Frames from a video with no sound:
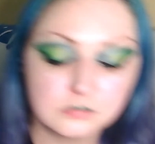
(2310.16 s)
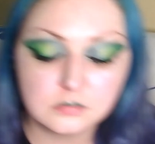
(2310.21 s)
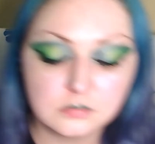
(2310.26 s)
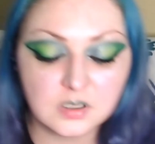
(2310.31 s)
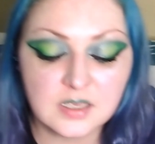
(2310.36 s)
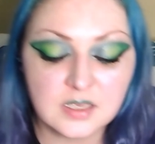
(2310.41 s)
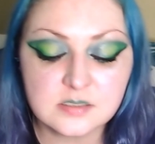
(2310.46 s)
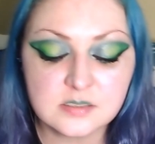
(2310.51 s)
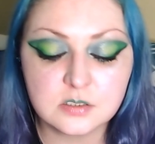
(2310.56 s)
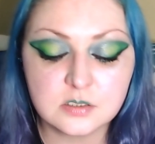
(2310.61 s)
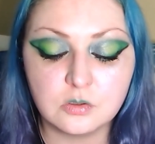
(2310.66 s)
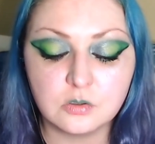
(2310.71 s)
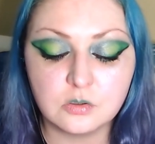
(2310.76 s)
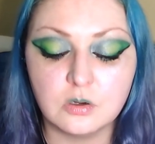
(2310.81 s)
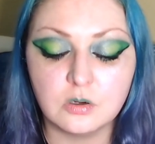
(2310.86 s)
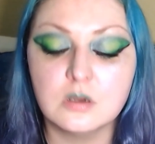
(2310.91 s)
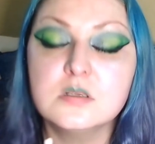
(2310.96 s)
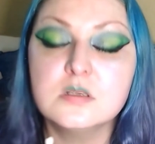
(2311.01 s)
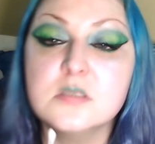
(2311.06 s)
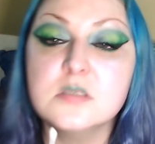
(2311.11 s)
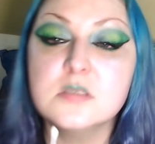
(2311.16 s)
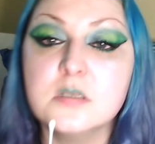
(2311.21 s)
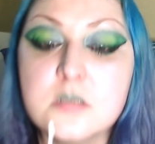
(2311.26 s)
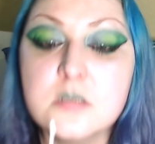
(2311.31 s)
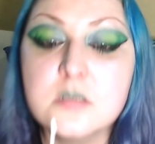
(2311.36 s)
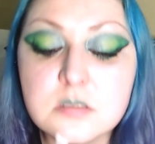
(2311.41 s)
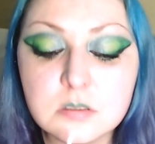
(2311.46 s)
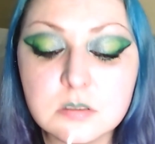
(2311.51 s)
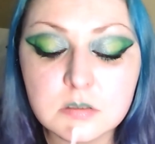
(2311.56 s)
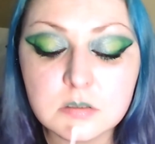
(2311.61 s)
and across, and
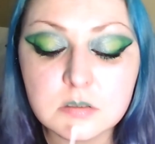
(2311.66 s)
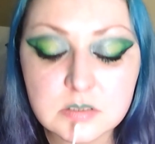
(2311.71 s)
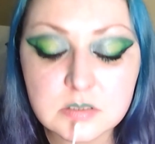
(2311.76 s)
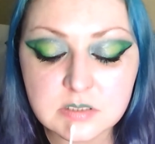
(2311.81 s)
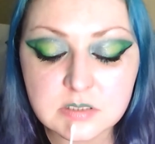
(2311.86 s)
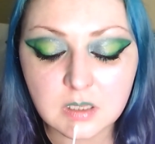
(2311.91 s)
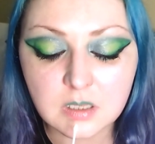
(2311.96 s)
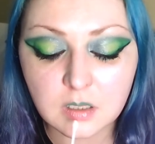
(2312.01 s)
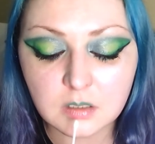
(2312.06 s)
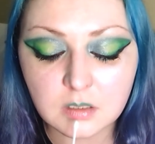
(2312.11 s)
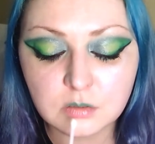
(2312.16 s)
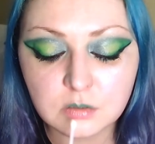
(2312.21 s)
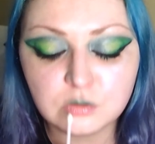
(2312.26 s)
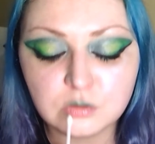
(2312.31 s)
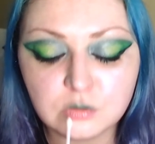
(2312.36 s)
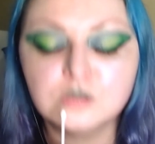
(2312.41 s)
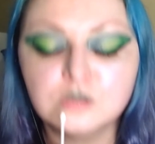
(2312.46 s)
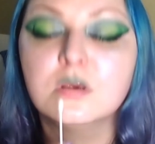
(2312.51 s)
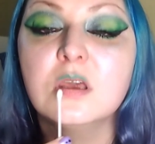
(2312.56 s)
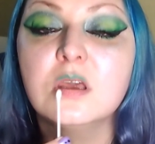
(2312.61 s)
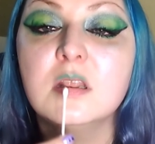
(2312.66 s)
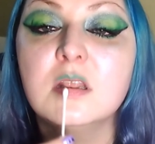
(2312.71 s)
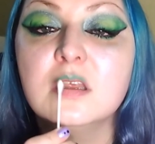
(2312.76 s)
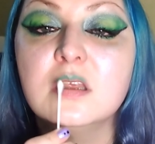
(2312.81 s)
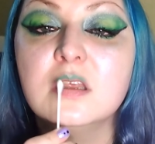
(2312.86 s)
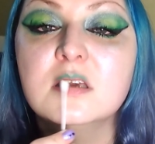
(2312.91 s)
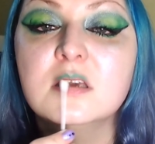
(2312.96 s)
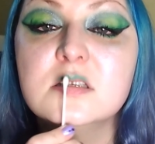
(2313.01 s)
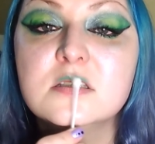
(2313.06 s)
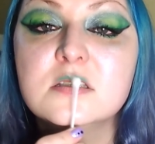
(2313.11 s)
as you can see, you get
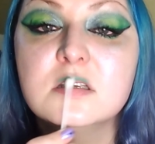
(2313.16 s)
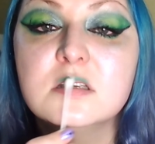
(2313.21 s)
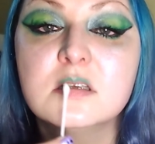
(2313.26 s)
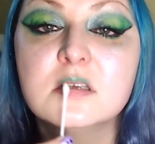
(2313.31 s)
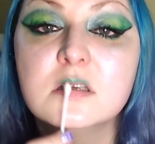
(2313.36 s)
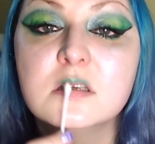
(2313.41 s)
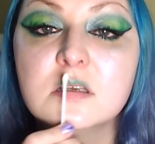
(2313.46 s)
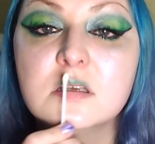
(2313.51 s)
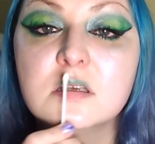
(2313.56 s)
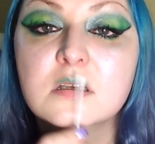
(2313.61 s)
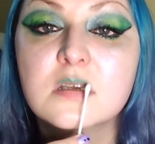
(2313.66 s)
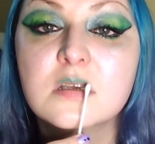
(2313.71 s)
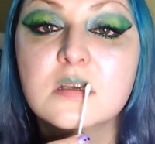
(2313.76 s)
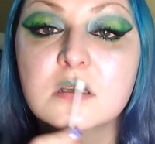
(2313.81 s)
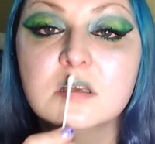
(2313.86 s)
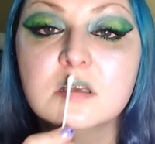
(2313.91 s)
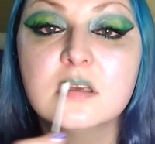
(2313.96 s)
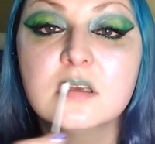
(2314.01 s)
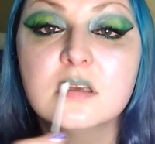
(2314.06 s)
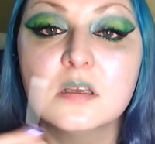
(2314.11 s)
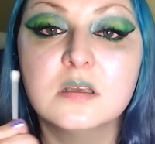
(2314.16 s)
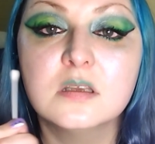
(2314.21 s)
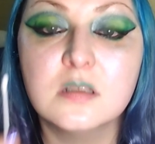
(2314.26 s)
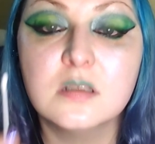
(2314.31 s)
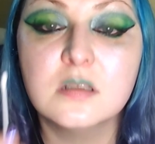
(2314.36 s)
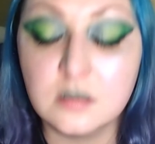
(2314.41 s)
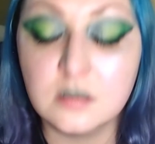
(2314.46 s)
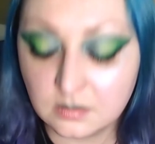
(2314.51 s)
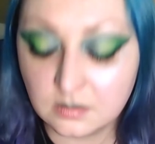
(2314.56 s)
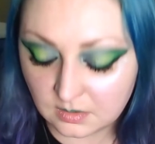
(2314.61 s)
this
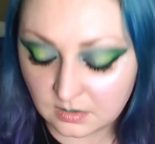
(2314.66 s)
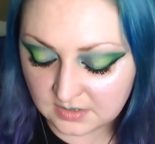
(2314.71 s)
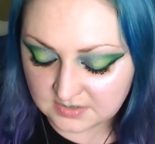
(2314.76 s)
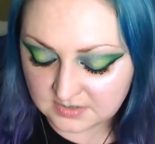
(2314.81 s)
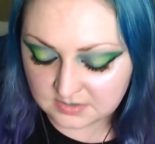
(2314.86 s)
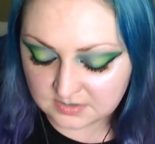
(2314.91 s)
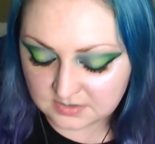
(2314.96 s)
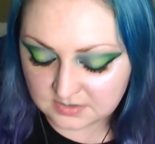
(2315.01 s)
nice